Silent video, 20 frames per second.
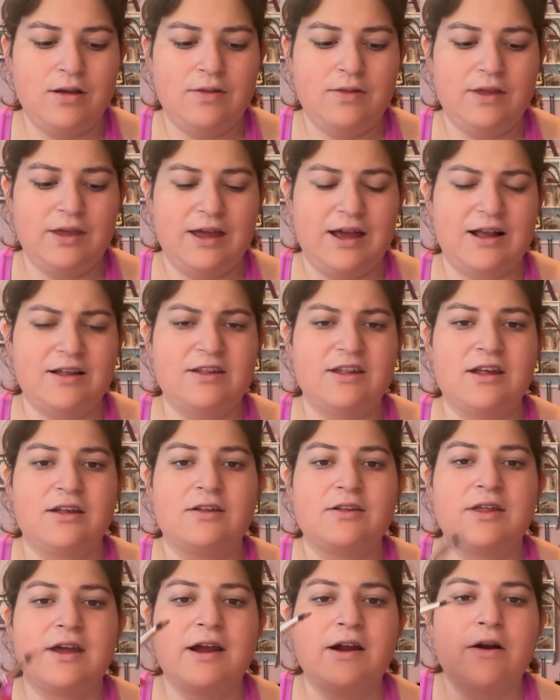the
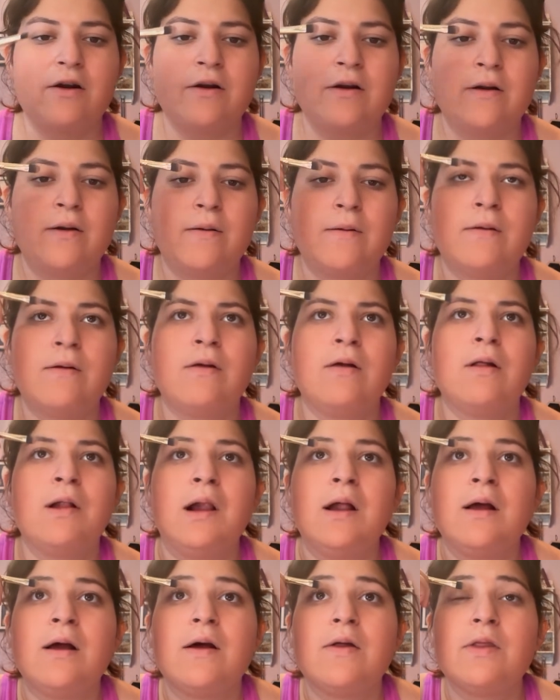excess there.
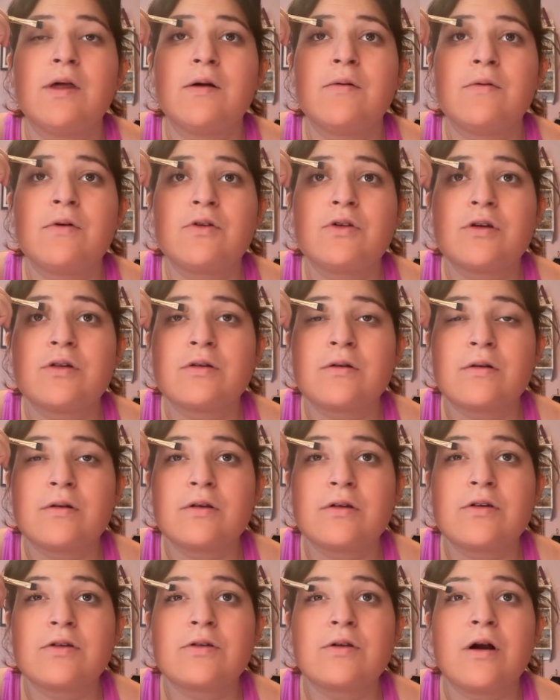And then we're just going
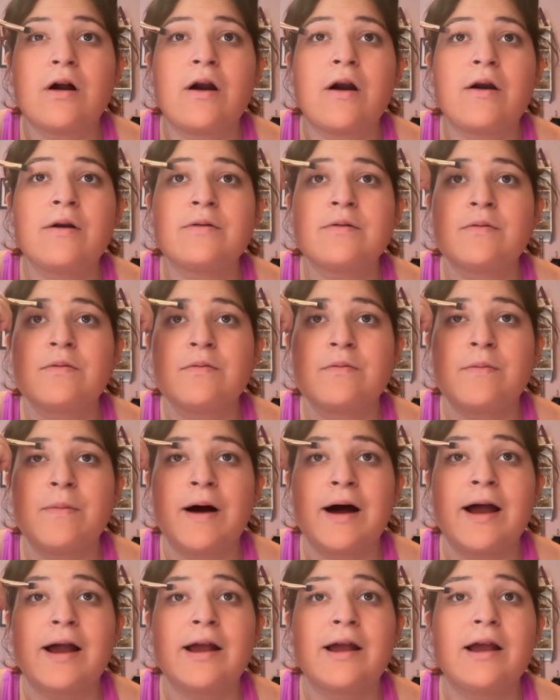to start
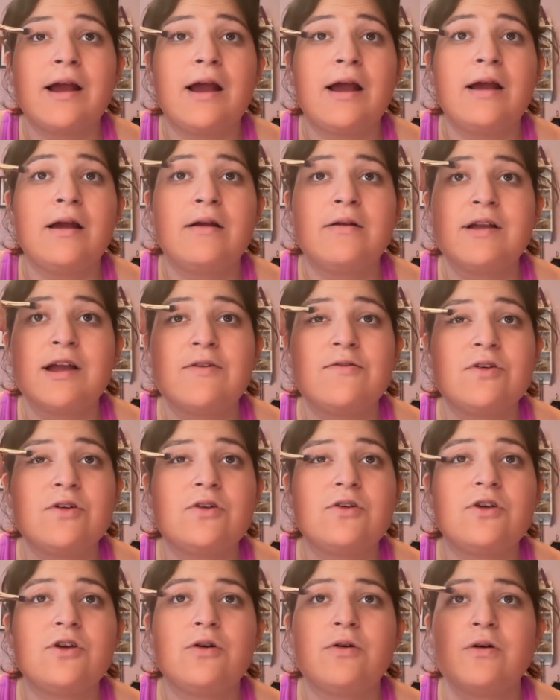by
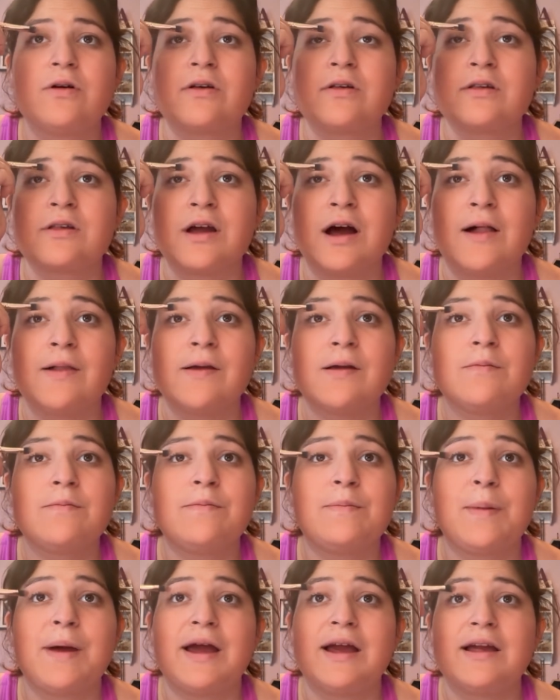giving you a
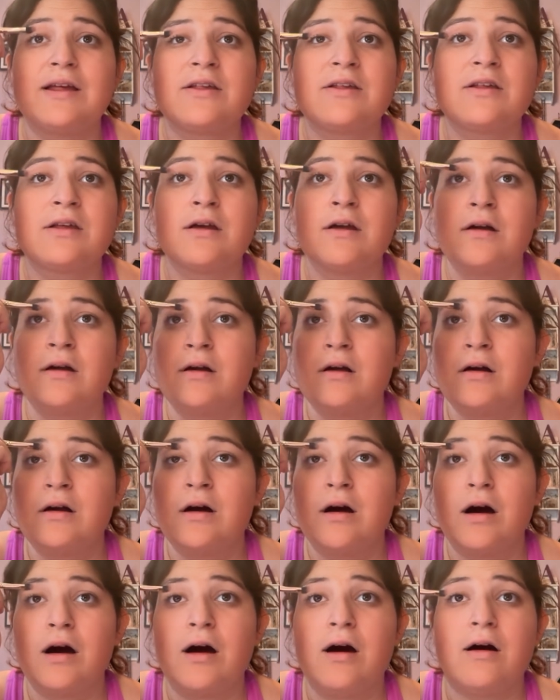solid base
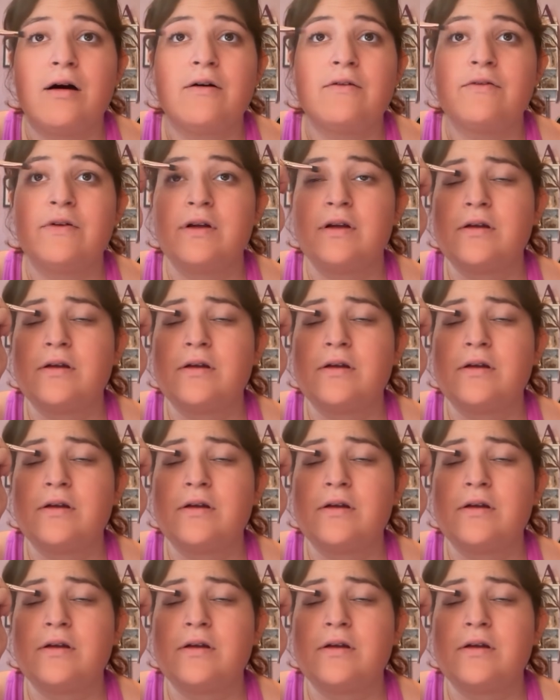of